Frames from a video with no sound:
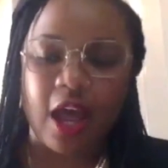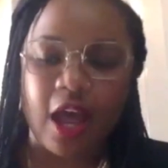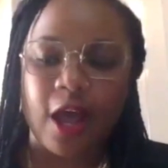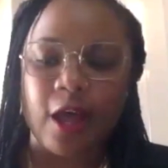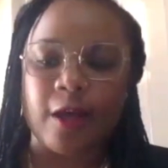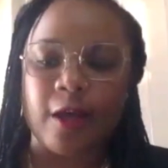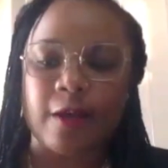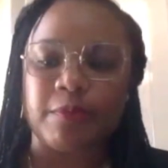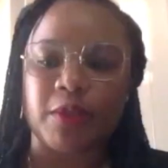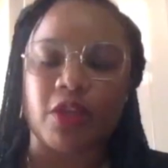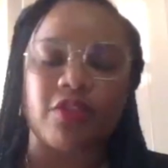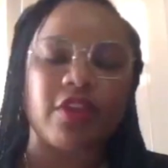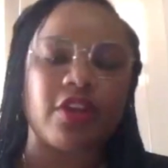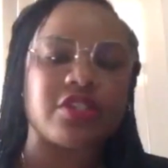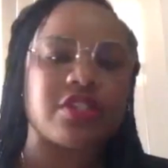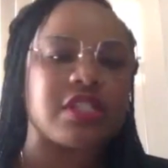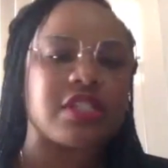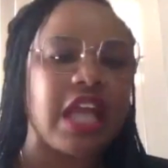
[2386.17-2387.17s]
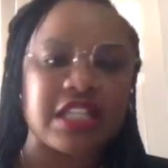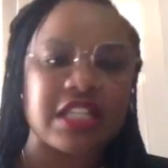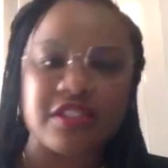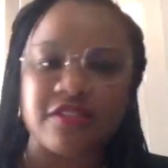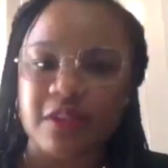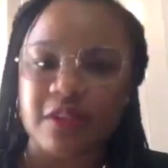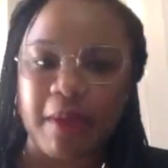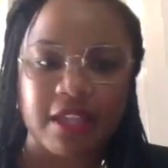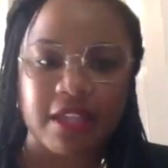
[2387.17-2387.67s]
You know, there's lots of
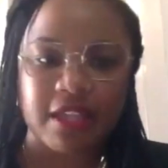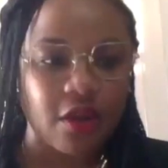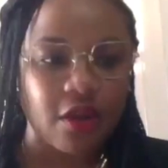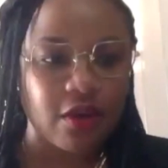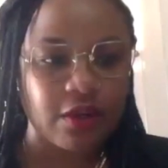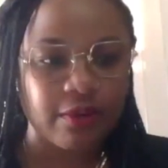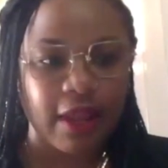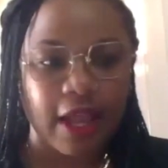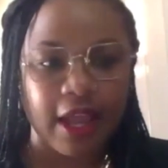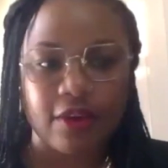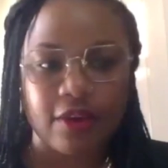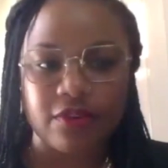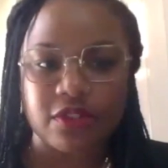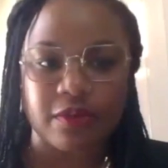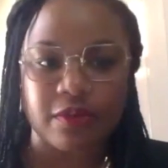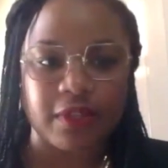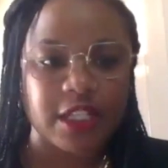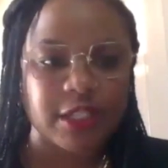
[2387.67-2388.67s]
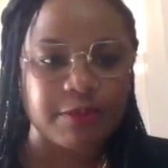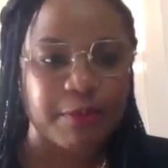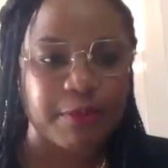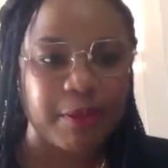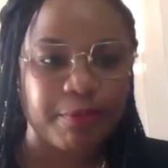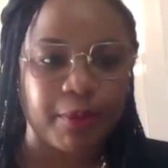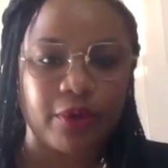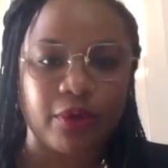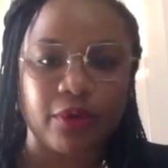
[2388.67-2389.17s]
demands going around to release
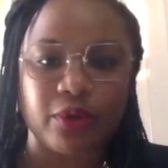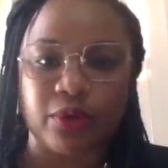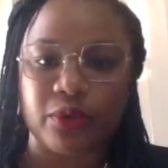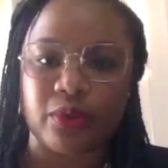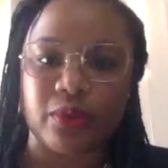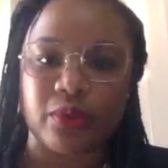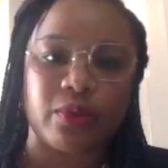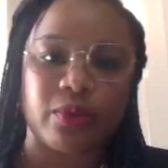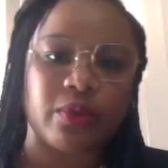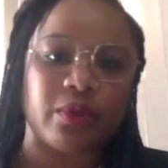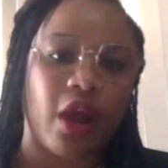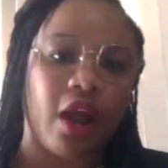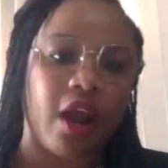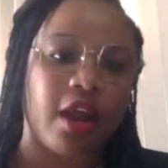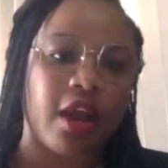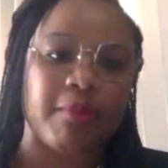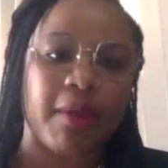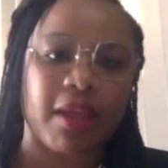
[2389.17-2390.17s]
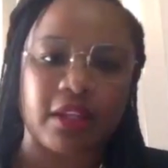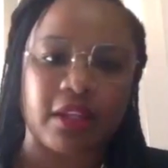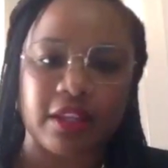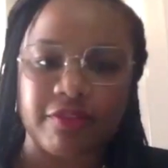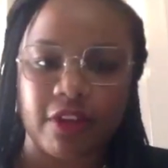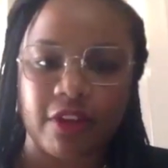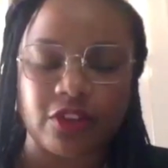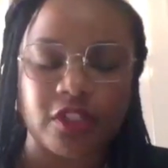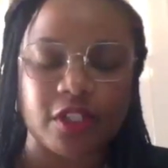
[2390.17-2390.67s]
people who are medically
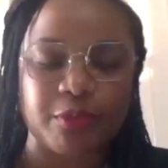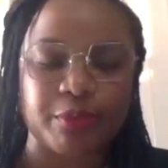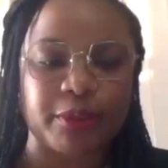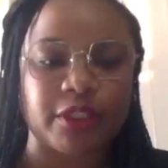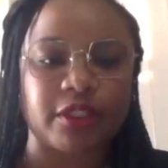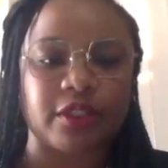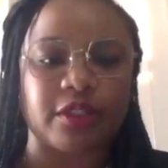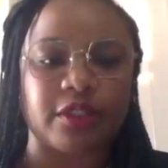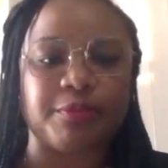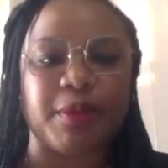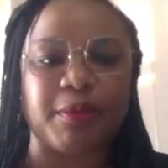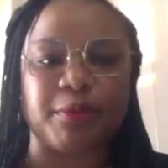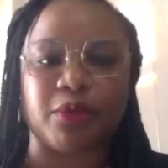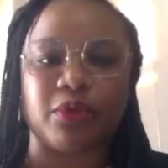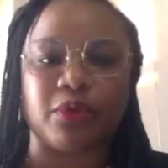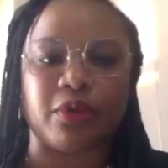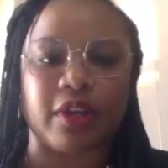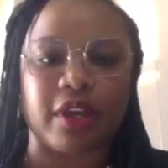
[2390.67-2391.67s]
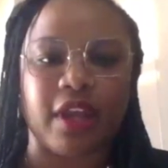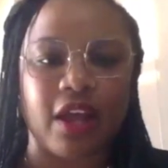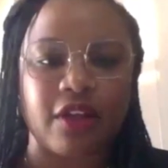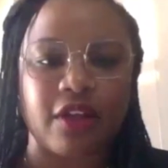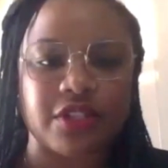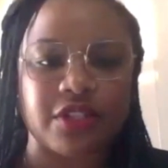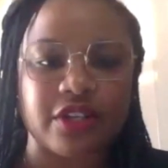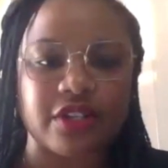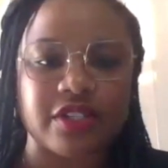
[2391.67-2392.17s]
vulnerable, people who are
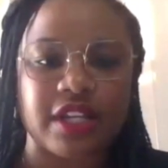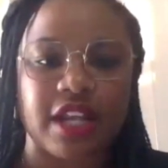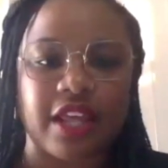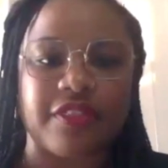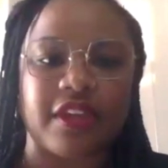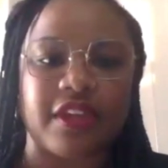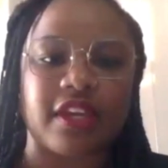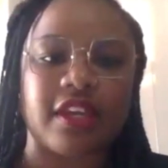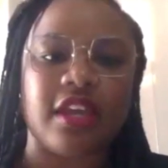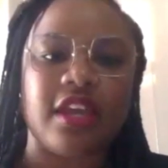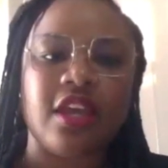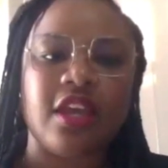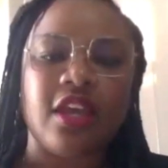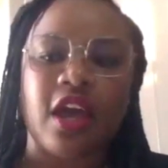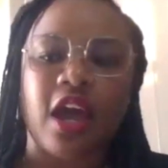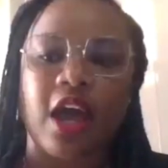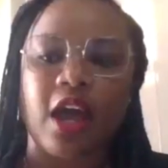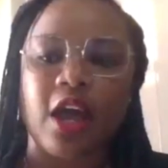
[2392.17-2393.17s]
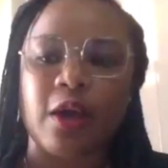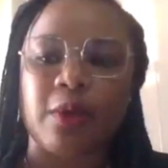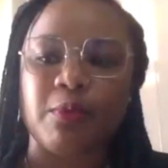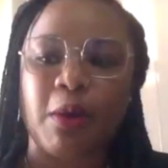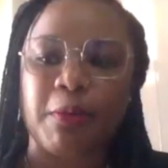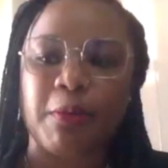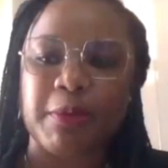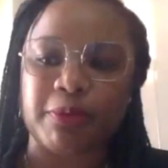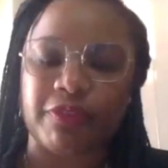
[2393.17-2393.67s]
elders, and I think what
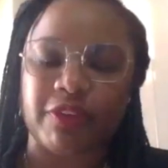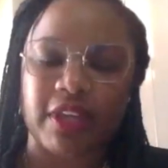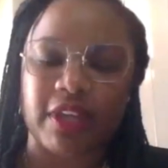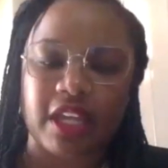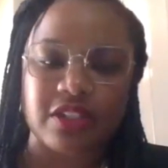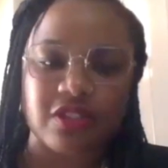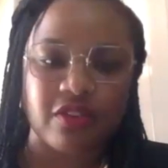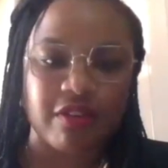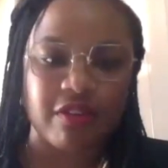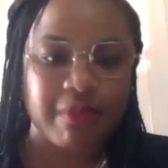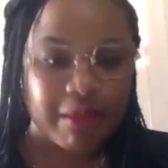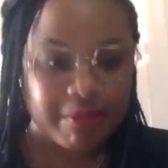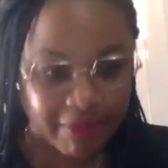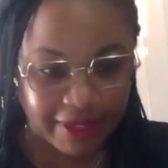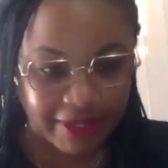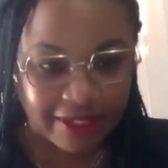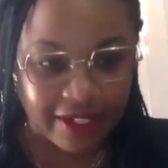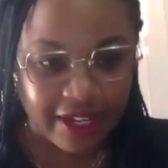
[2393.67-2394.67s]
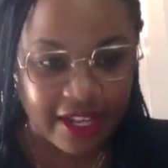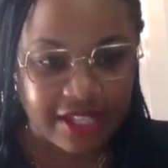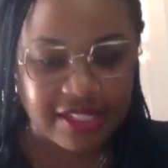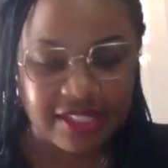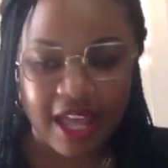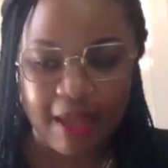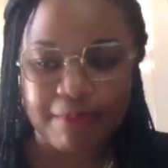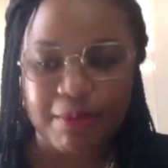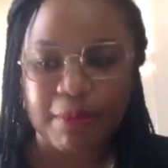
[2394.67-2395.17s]
people forget to remember is that
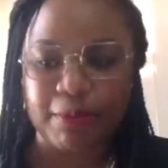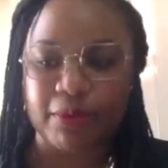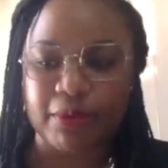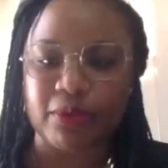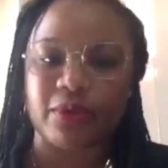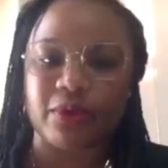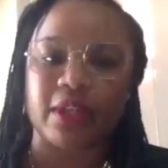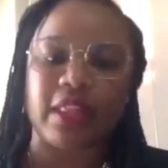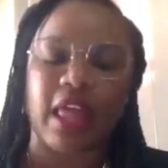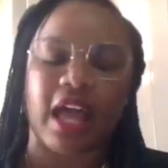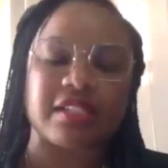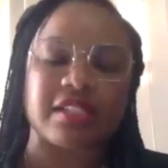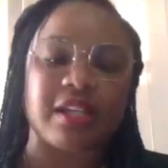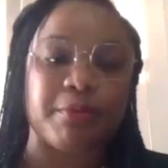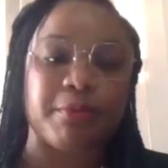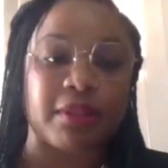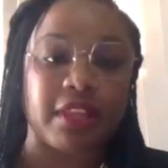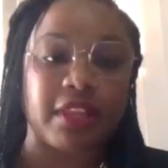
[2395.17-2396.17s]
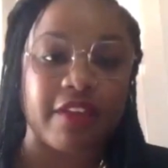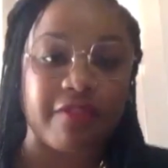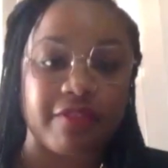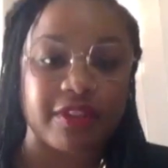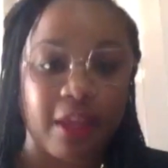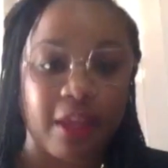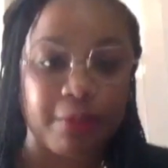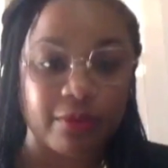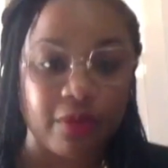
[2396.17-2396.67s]
people who are locked up on life without
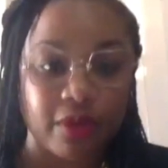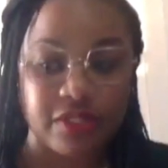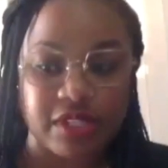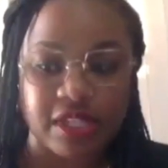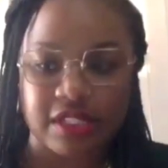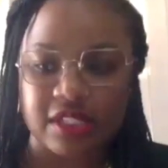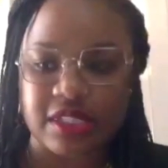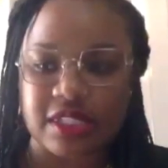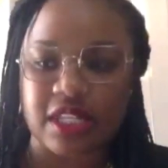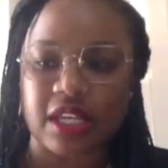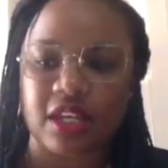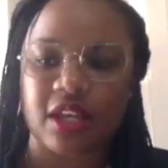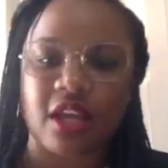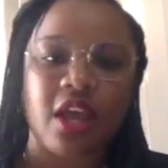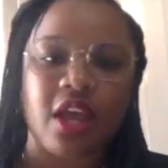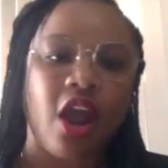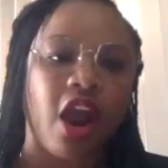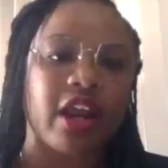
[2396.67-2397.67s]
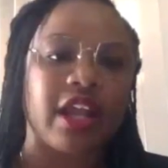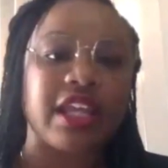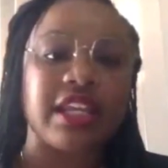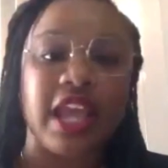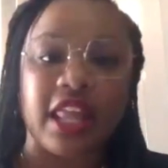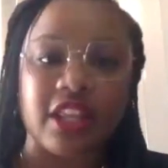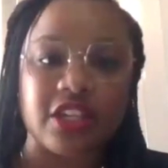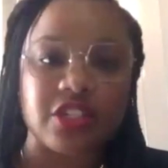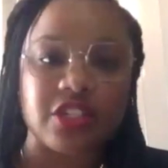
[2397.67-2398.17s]
parole sentencing are
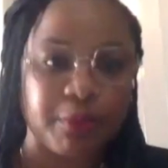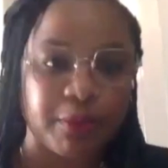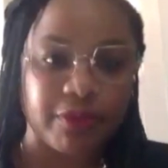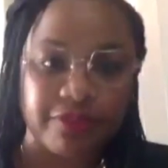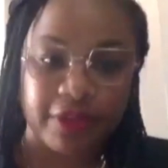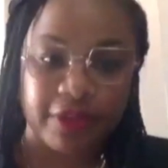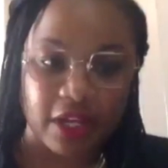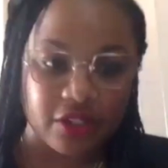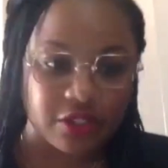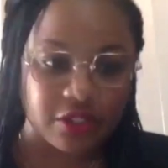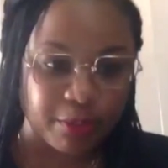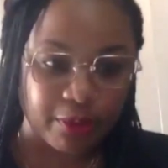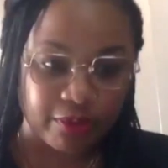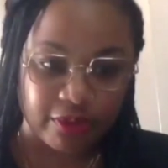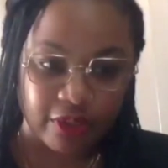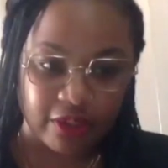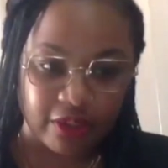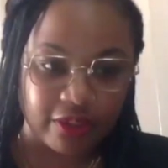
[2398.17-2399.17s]
ineligible for elder parole.